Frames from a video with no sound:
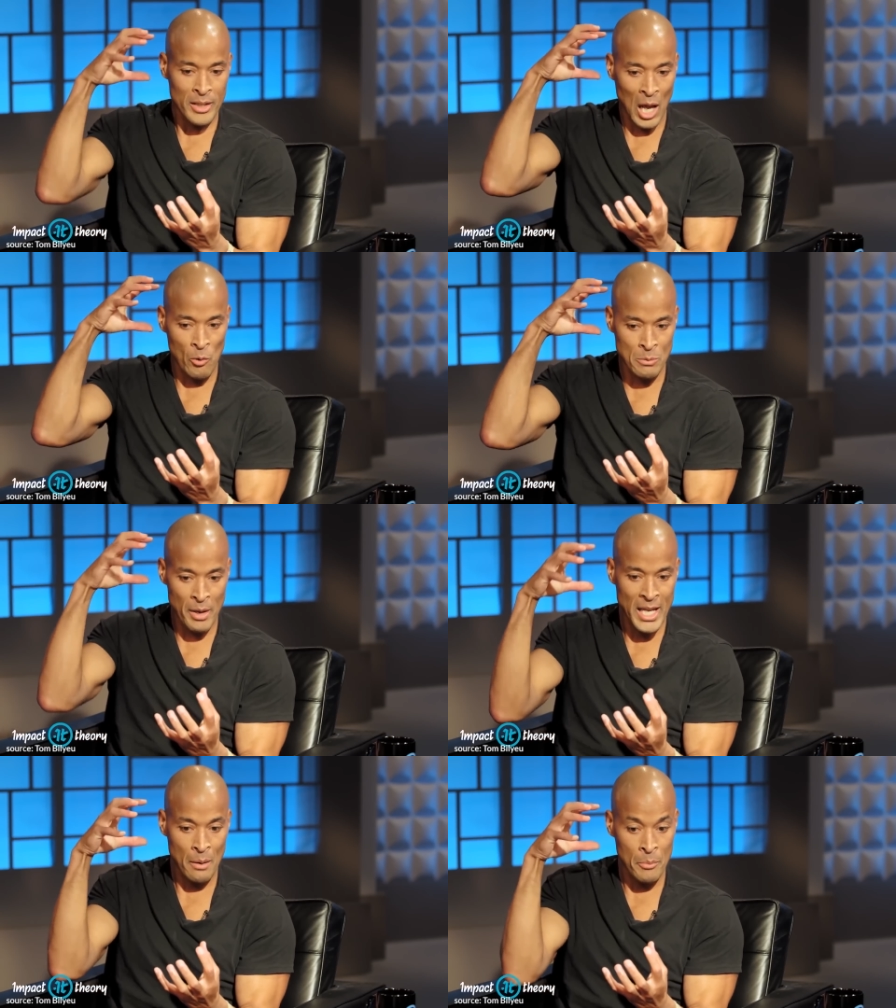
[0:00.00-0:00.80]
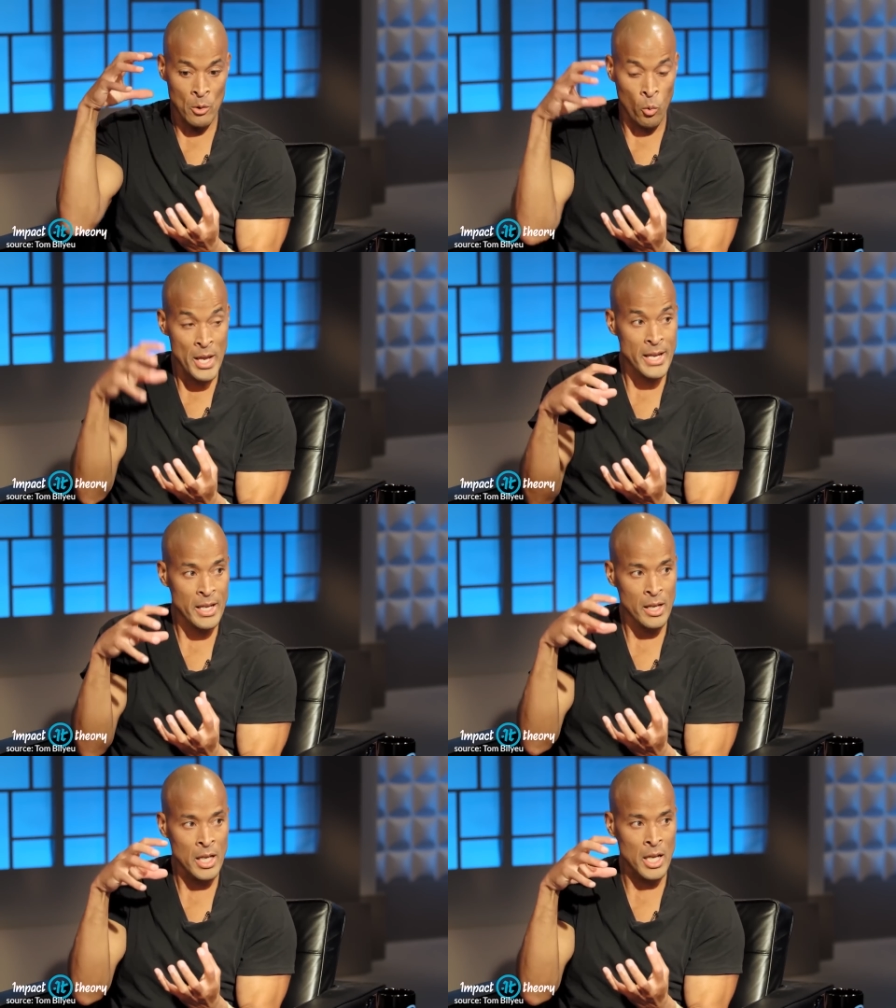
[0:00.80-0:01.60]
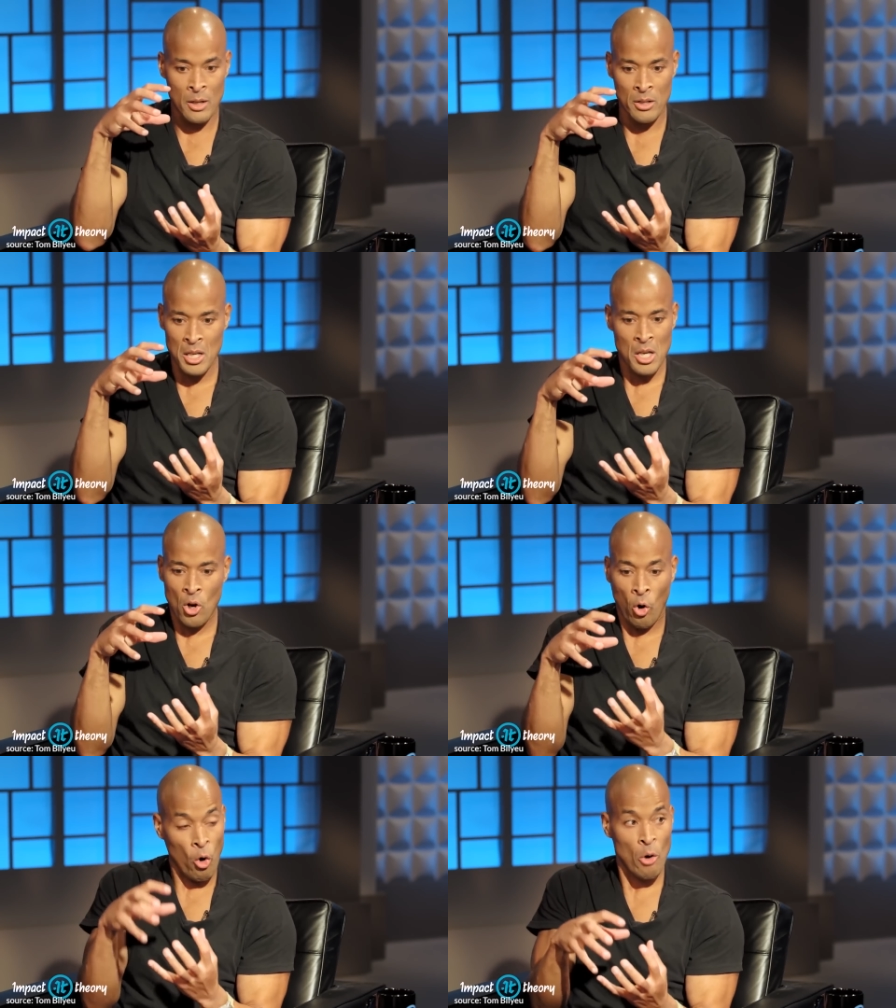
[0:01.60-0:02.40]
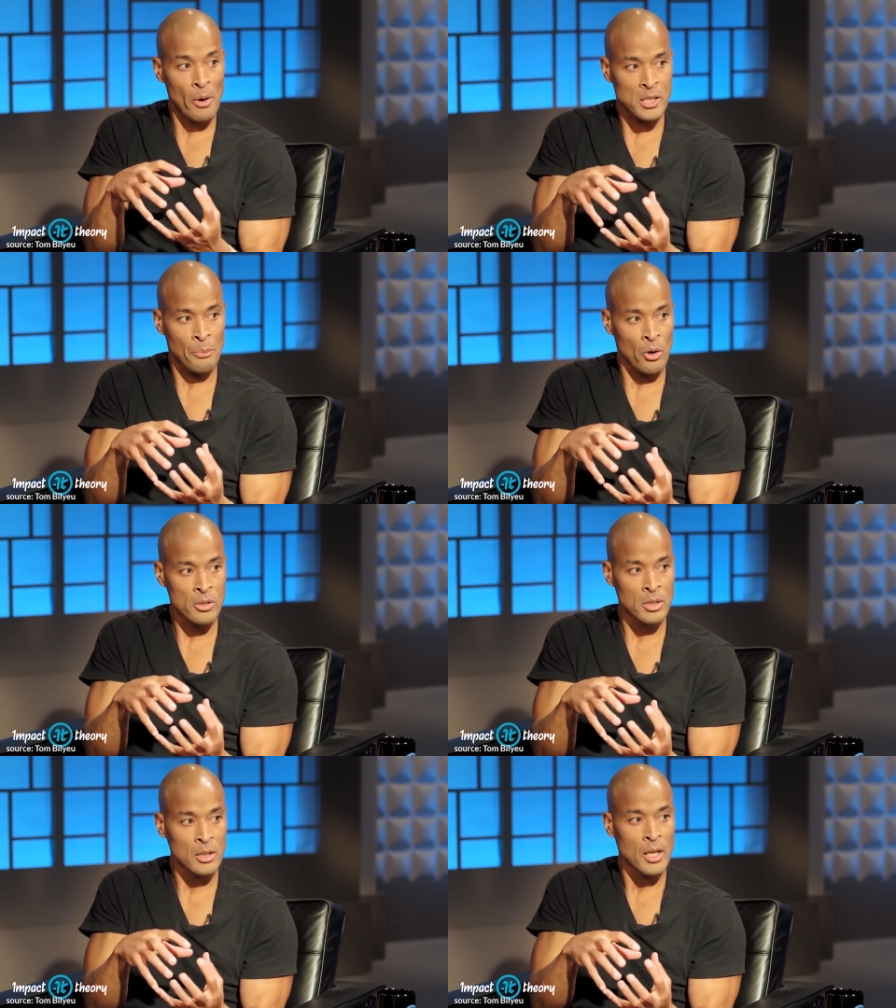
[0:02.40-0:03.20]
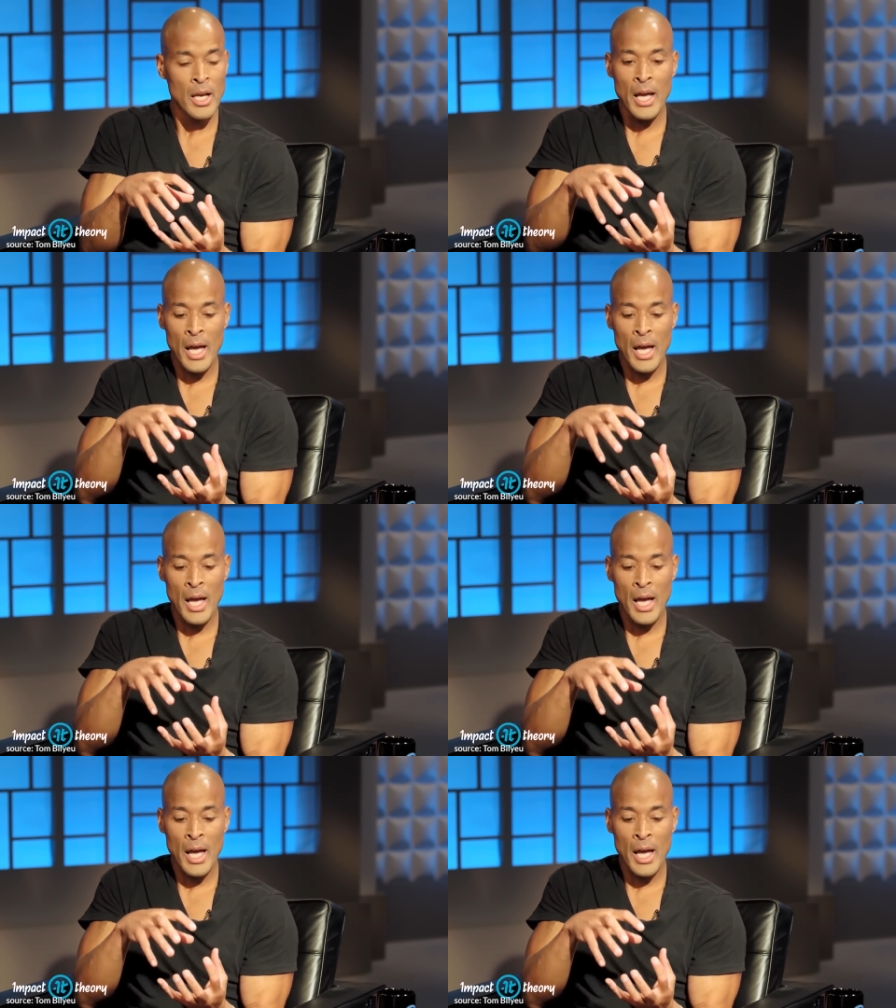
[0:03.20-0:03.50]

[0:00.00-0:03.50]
that was making me weak and horrible as a person.